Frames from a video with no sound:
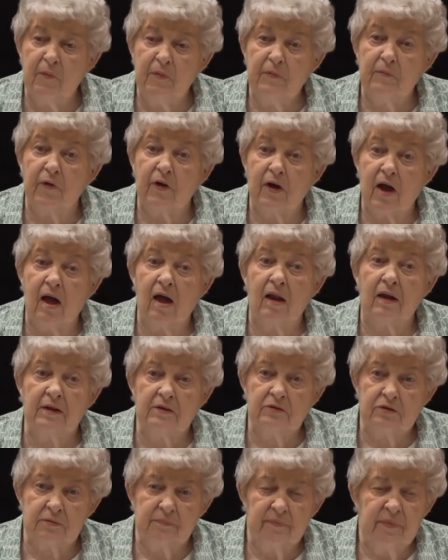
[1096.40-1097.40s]
time for
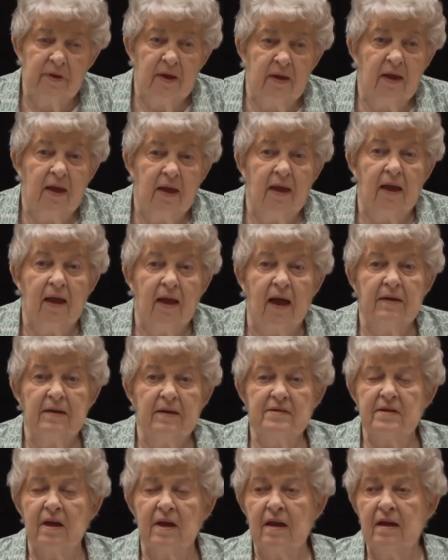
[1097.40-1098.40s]
college.
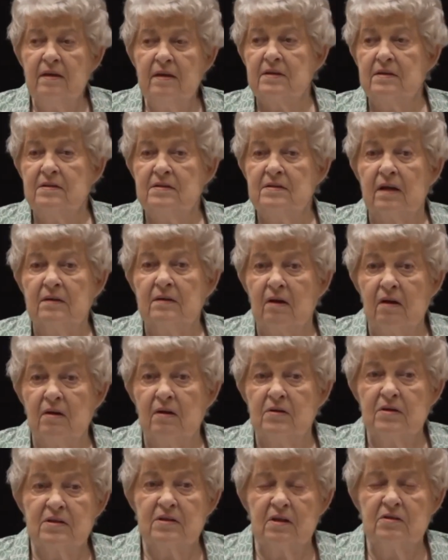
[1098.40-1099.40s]
I decided since I'd
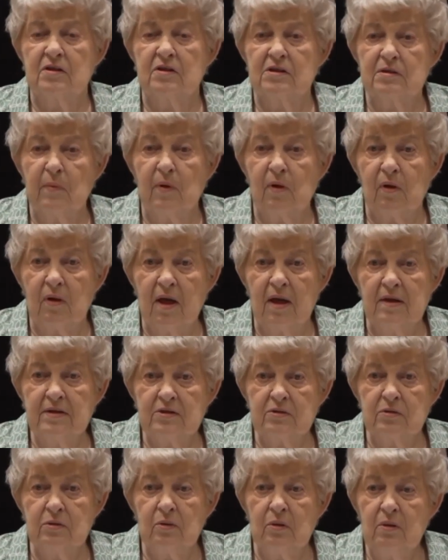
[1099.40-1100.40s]
gone to such a small
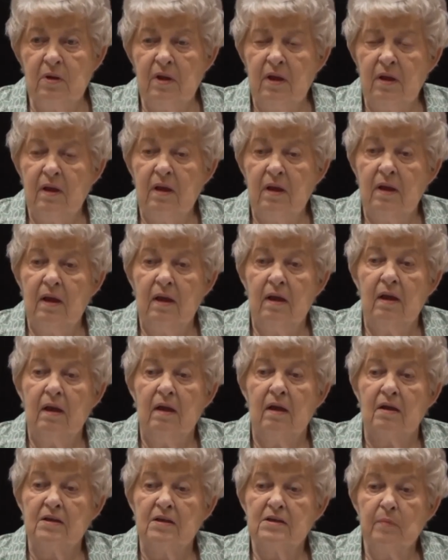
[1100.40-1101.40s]
high school,
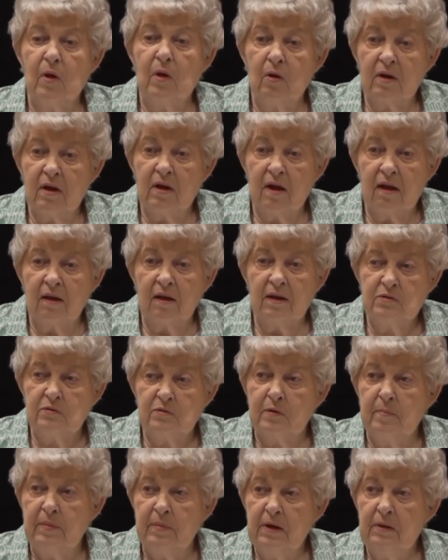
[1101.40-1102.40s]
a small
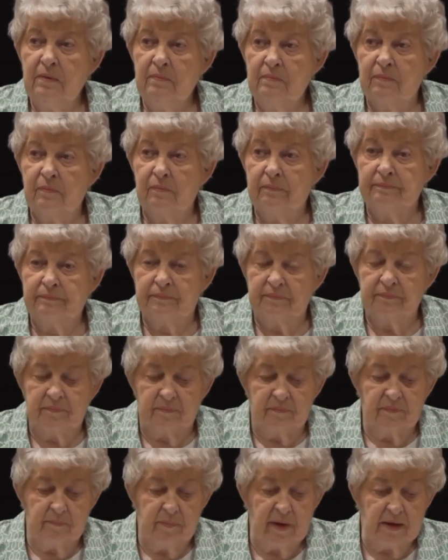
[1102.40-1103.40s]
college would be
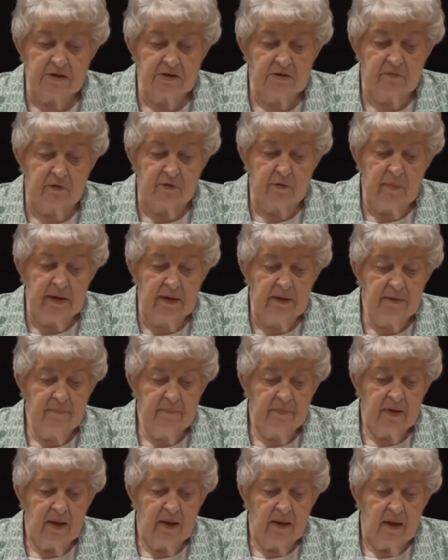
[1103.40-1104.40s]
best for
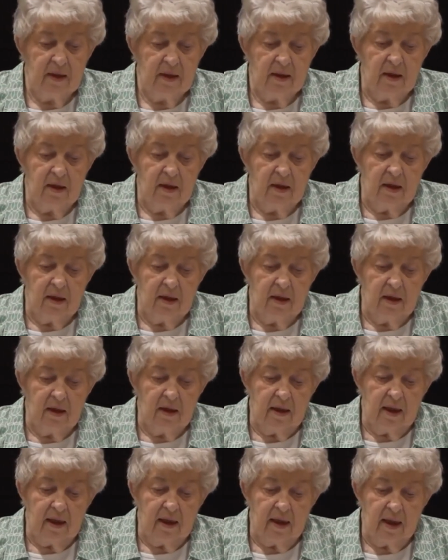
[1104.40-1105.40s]
me.
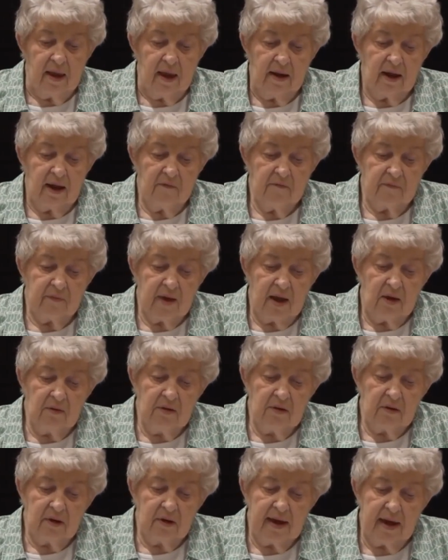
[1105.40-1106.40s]
And I
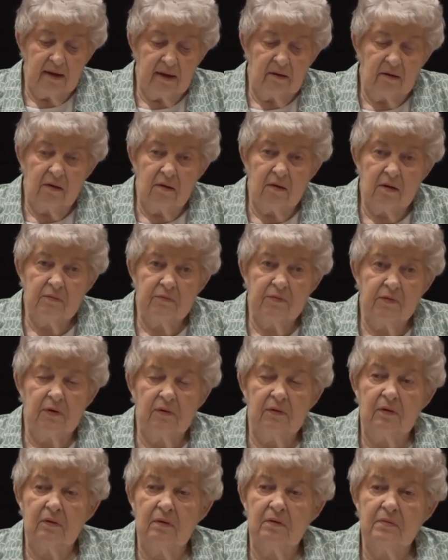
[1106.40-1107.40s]
found a catalog
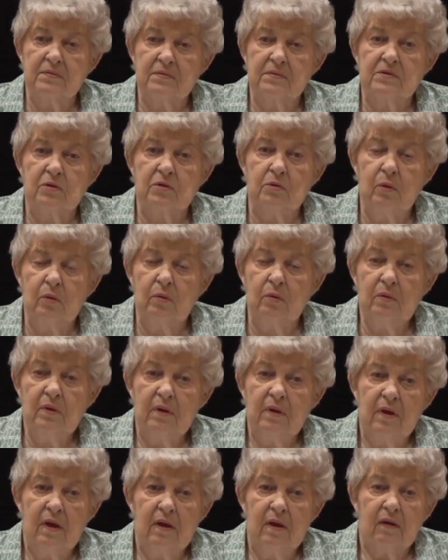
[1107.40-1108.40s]
for a little
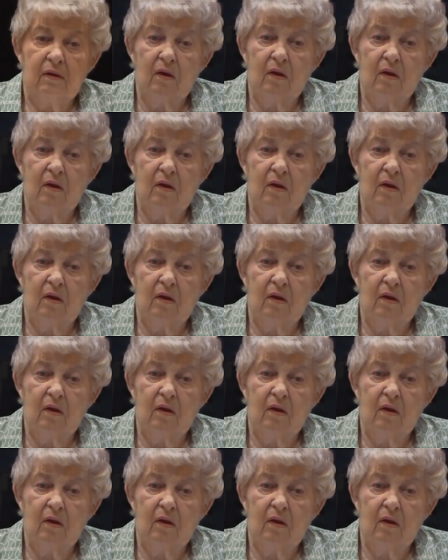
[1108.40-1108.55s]
school